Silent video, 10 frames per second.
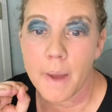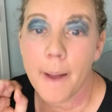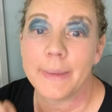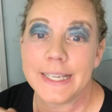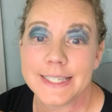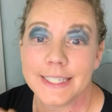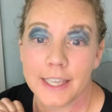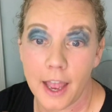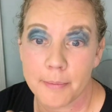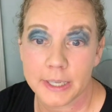
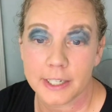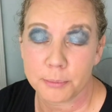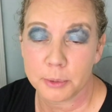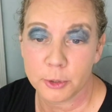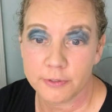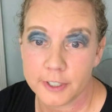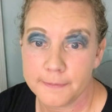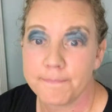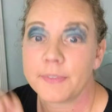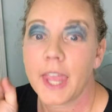amazing eye makeup
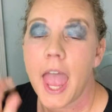remover,